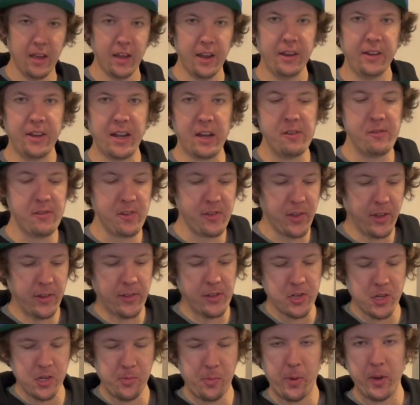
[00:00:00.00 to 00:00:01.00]
Now if you think
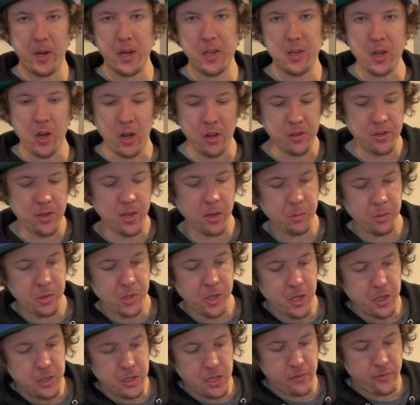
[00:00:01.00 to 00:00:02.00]
this is pretty daunting with
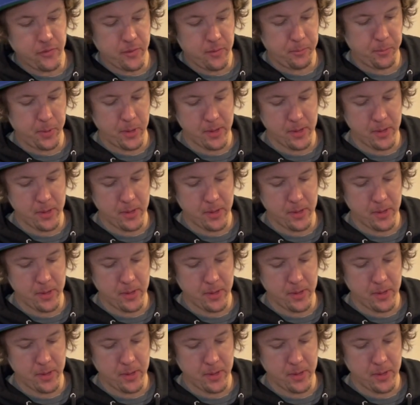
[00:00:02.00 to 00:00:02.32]
all different